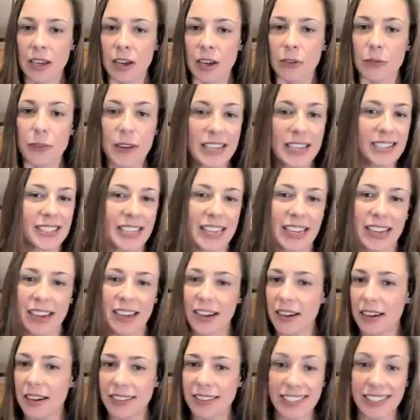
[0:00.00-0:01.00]
facing
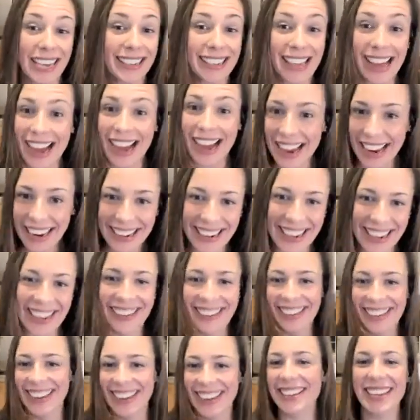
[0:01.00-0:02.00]
a deadline,
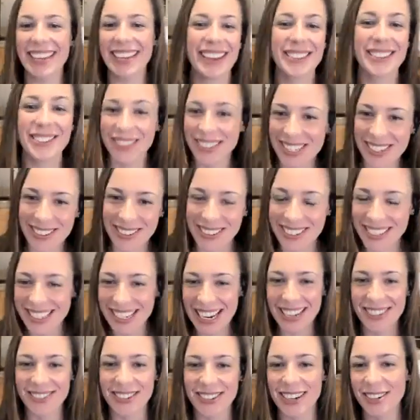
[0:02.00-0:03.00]
as we do as
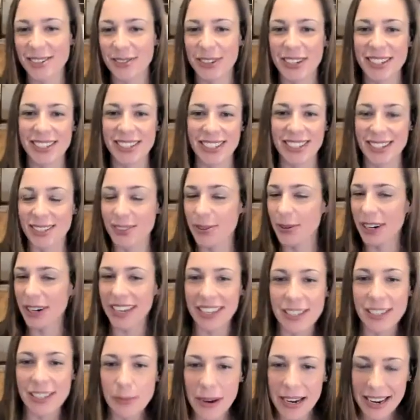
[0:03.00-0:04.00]
science writers, for instance, or
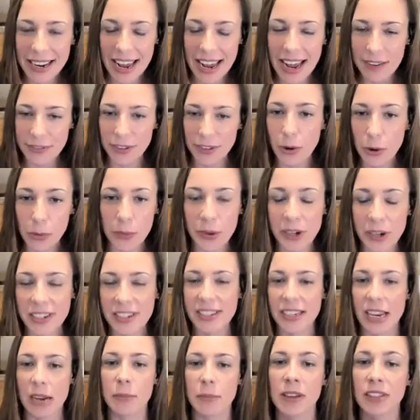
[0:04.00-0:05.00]
kids might have a homework
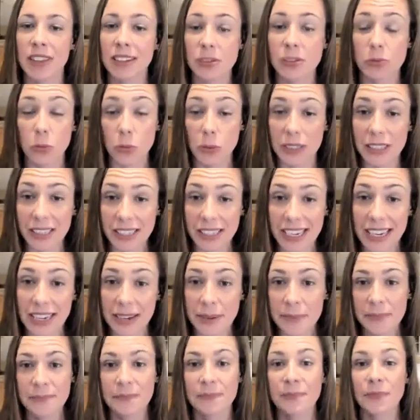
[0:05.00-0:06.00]
assignment that's
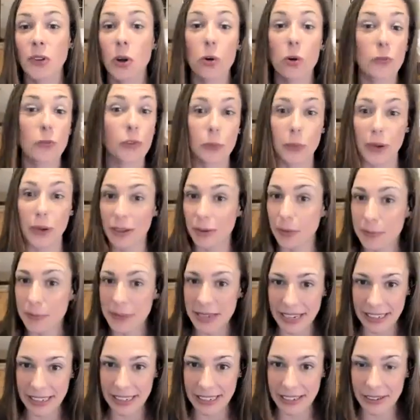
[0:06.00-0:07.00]
really
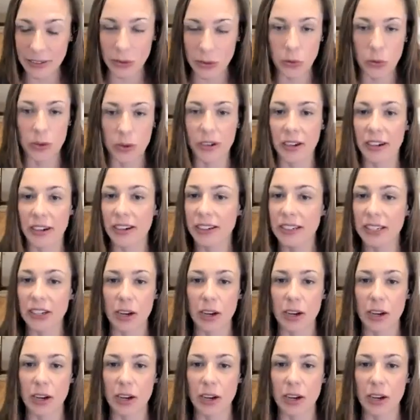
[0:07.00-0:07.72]
overwhelming, or,